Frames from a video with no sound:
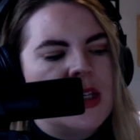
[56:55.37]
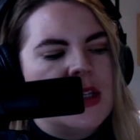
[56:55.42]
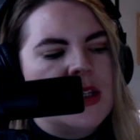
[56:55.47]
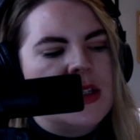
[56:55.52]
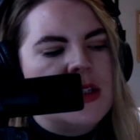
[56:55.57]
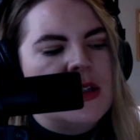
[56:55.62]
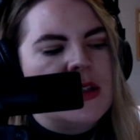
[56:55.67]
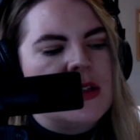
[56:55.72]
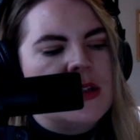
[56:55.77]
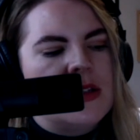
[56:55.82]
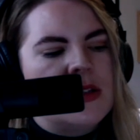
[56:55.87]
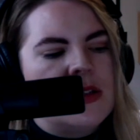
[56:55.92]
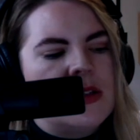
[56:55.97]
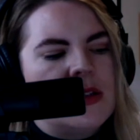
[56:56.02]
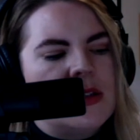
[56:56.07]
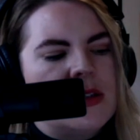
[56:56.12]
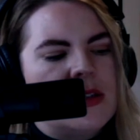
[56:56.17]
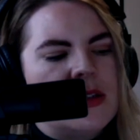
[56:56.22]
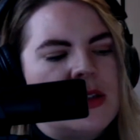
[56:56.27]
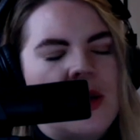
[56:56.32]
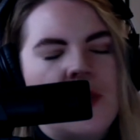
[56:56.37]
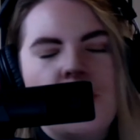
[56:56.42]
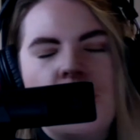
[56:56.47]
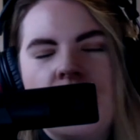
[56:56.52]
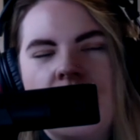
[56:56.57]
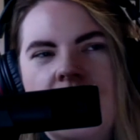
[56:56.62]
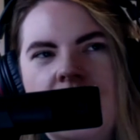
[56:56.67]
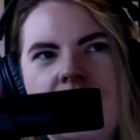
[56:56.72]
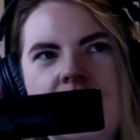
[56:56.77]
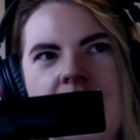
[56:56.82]
yeah
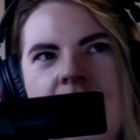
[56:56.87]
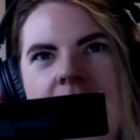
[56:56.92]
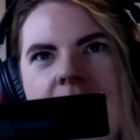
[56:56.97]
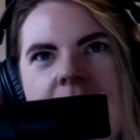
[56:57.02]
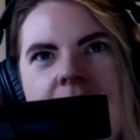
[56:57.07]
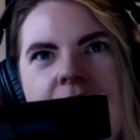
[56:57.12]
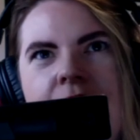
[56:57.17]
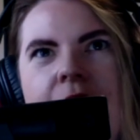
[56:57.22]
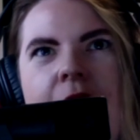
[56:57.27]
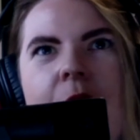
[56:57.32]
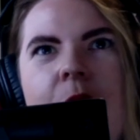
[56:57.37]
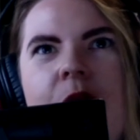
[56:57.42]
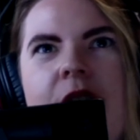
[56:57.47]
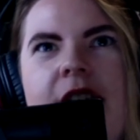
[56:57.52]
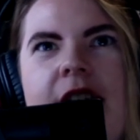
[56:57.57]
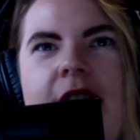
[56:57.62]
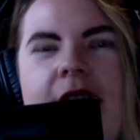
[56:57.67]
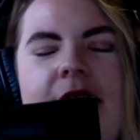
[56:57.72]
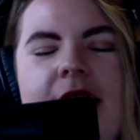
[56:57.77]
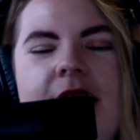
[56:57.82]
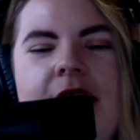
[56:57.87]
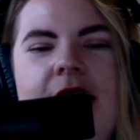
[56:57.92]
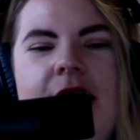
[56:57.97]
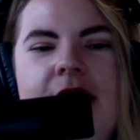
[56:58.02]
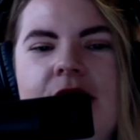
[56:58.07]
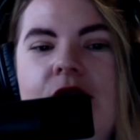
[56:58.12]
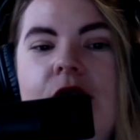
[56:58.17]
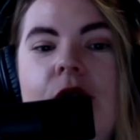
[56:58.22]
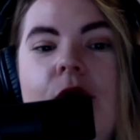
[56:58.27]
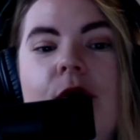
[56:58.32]
someone in his family, I think,
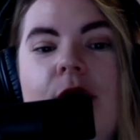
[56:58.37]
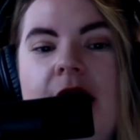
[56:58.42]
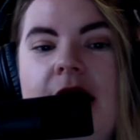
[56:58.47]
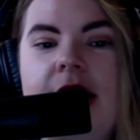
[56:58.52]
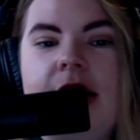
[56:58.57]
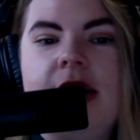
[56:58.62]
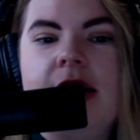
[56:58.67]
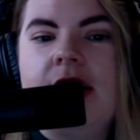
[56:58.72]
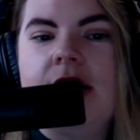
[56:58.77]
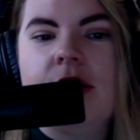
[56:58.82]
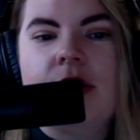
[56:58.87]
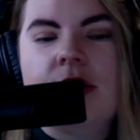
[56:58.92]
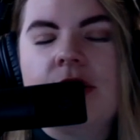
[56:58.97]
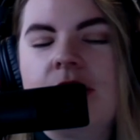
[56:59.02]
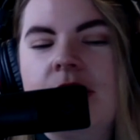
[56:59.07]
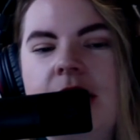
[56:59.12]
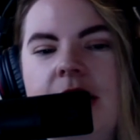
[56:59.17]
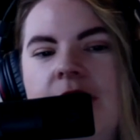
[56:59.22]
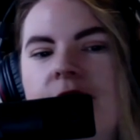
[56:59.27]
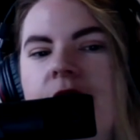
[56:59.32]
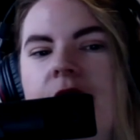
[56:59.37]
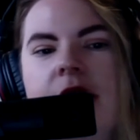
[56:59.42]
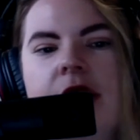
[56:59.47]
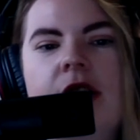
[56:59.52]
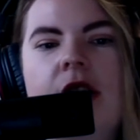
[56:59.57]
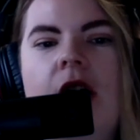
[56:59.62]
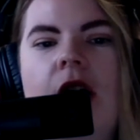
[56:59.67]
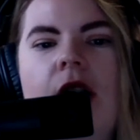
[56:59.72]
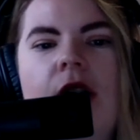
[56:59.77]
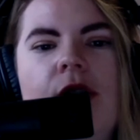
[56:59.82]
had donated or
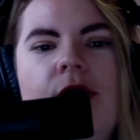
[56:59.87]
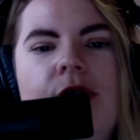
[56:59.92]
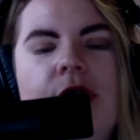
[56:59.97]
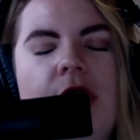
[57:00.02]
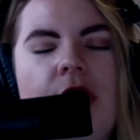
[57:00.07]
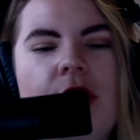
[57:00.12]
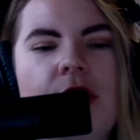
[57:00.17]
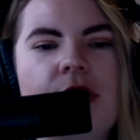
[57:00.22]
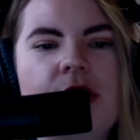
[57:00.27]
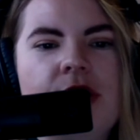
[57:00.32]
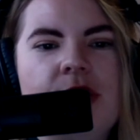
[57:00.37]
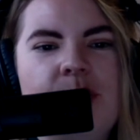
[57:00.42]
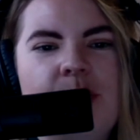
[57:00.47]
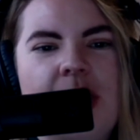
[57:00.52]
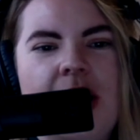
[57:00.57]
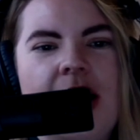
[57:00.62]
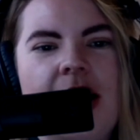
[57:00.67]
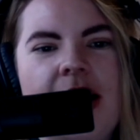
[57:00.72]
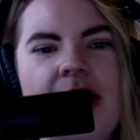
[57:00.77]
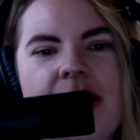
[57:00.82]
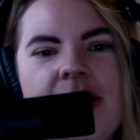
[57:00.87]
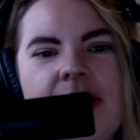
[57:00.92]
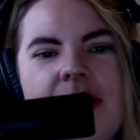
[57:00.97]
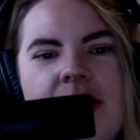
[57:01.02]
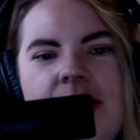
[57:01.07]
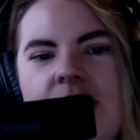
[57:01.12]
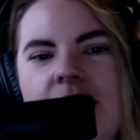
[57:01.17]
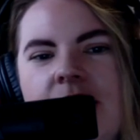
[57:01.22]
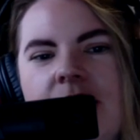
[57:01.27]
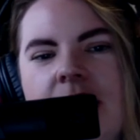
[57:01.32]
given all of the art
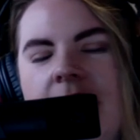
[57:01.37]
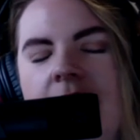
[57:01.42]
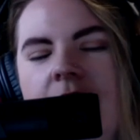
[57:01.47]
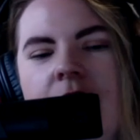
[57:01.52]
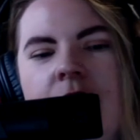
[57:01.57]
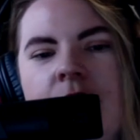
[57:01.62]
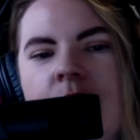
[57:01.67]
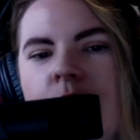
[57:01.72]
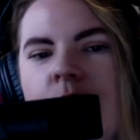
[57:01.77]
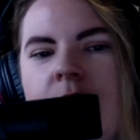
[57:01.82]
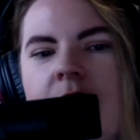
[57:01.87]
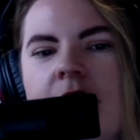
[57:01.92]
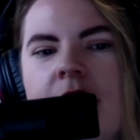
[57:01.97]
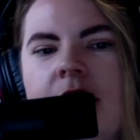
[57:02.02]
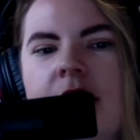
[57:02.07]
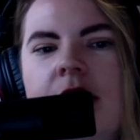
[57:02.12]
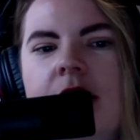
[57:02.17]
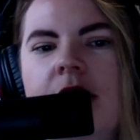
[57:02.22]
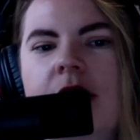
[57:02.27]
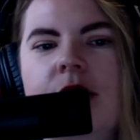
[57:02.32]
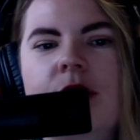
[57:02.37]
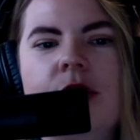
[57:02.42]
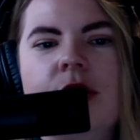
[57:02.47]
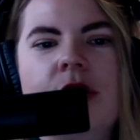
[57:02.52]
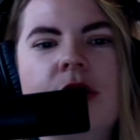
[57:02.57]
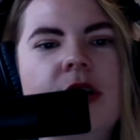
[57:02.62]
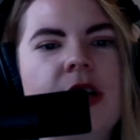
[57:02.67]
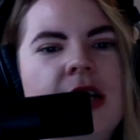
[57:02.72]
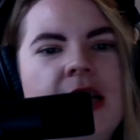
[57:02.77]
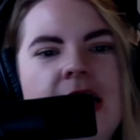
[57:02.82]
supplies to like the Goodwill
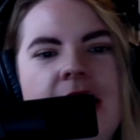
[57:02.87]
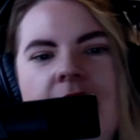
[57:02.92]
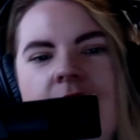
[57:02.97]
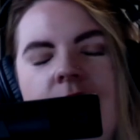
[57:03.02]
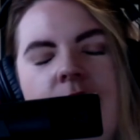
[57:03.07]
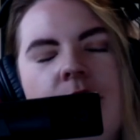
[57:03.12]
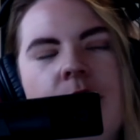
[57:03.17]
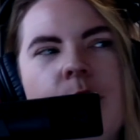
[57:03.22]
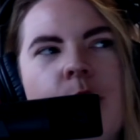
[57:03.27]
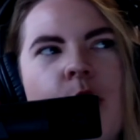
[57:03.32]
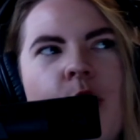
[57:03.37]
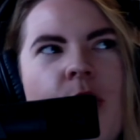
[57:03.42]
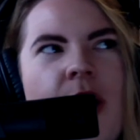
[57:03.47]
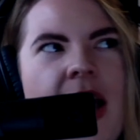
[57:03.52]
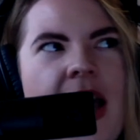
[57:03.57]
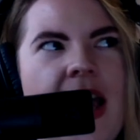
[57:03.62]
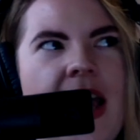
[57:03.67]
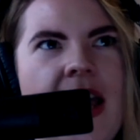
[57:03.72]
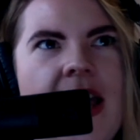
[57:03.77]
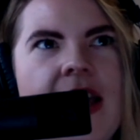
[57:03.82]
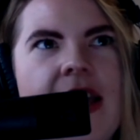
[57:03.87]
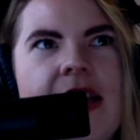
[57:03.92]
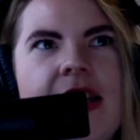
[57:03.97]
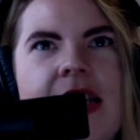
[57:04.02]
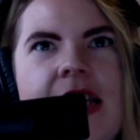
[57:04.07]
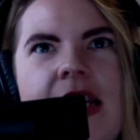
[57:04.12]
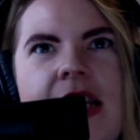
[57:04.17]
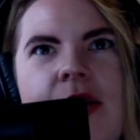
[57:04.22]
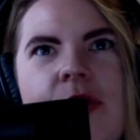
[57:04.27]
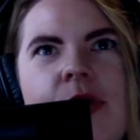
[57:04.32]
or given them away.
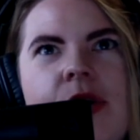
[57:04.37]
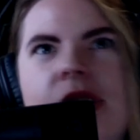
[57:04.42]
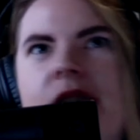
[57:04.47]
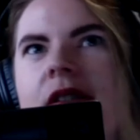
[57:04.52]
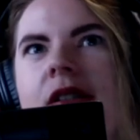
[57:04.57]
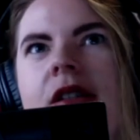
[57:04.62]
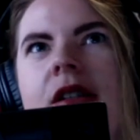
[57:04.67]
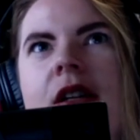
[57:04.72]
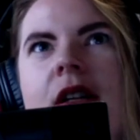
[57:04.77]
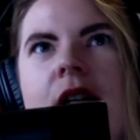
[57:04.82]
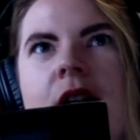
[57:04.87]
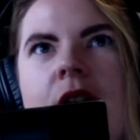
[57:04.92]
And he was